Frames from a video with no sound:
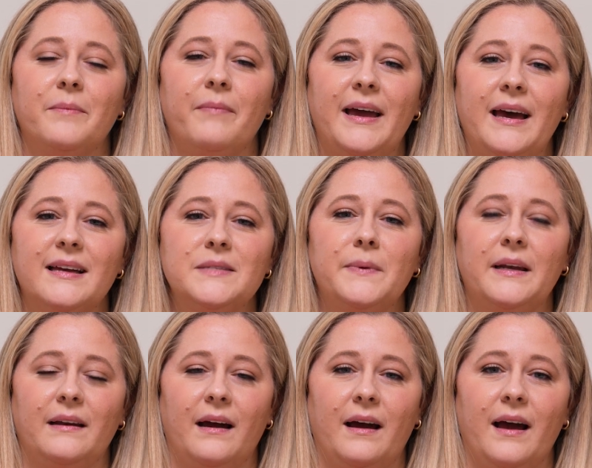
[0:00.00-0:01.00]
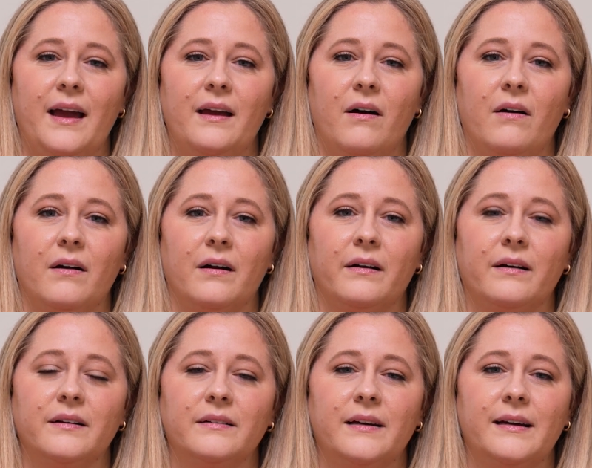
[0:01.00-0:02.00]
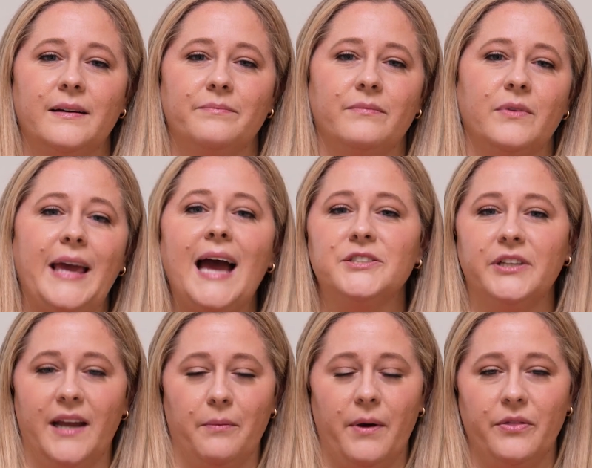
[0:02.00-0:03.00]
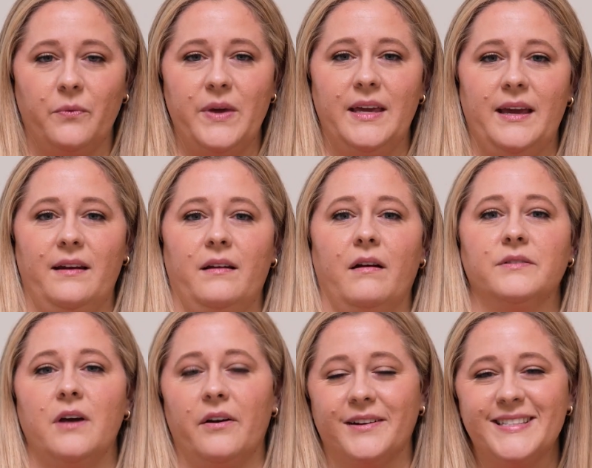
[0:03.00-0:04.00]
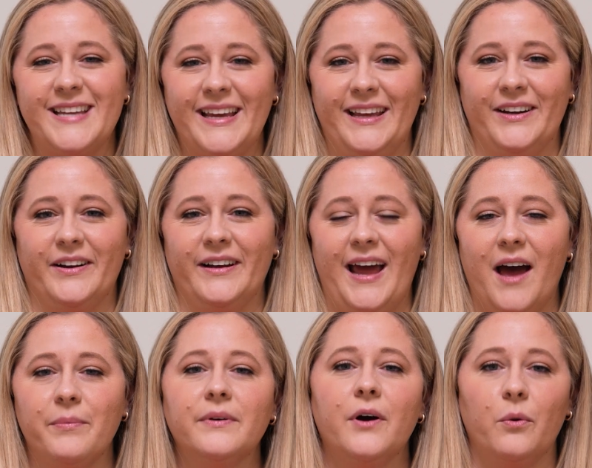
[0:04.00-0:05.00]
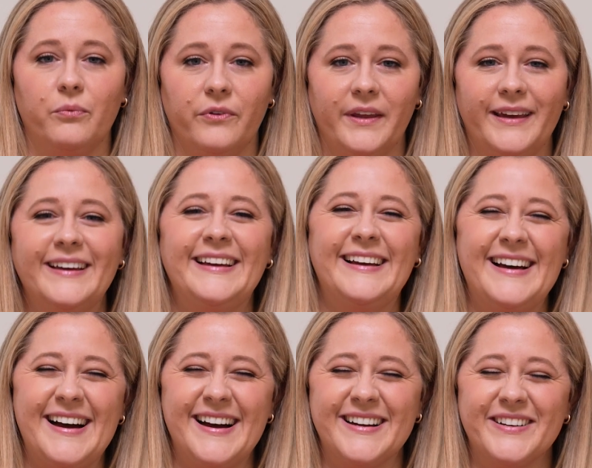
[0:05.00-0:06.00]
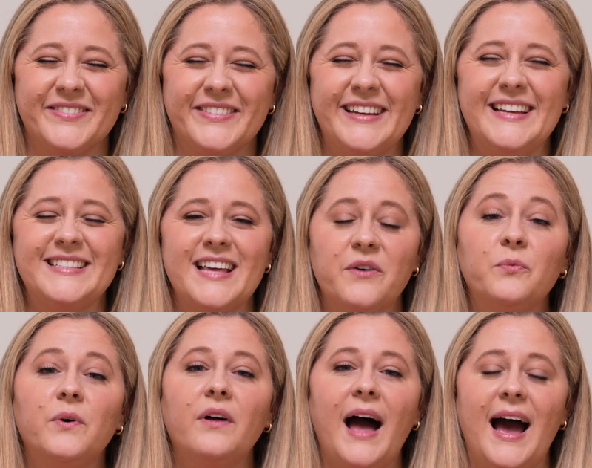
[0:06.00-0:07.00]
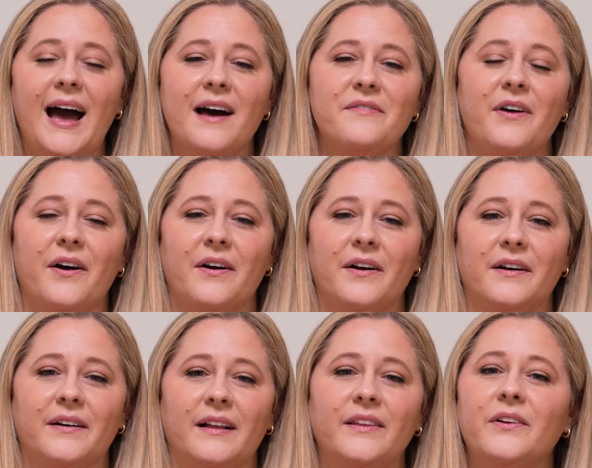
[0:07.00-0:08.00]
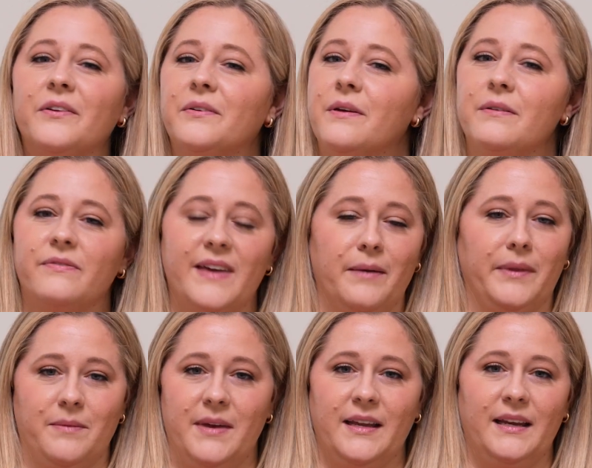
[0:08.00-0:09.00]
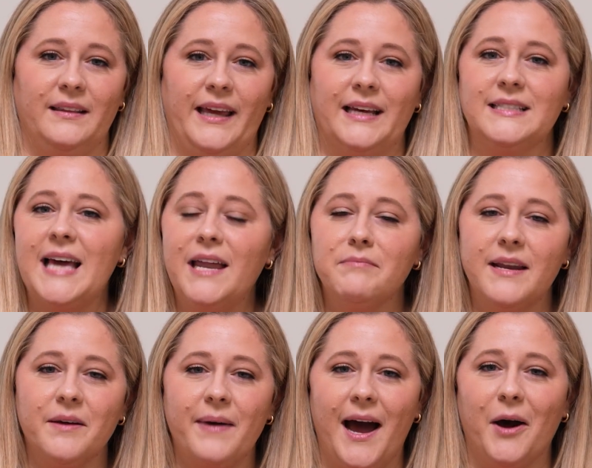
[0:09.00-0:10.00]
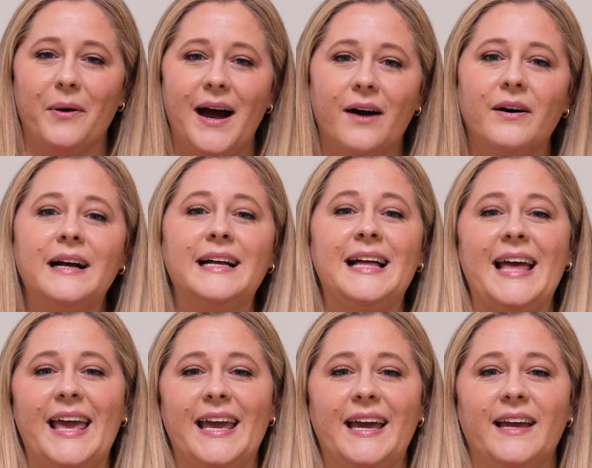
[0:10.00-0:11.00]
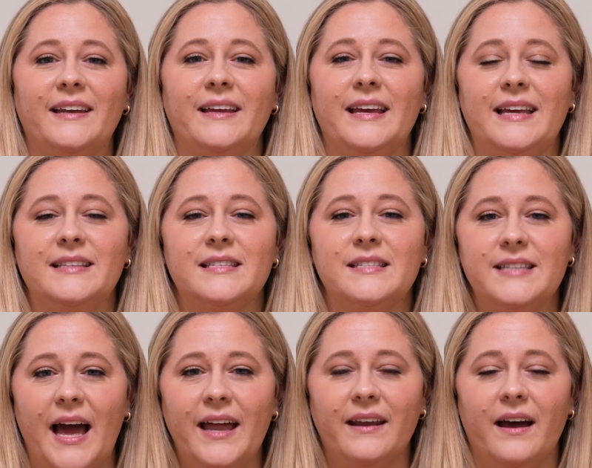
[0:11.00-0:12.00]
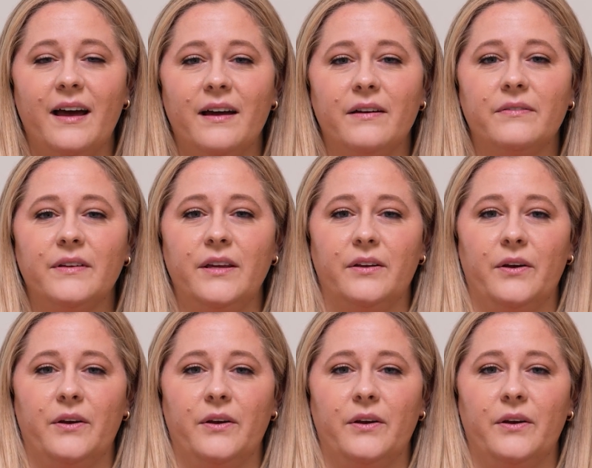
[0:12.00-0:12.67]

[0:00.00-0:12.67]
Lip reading: my husband and I are catching up on the weekend and our daughter's taking her nap, hopefully, is that we'll have a little family meeting, like a 10-minute powwow. And instead of,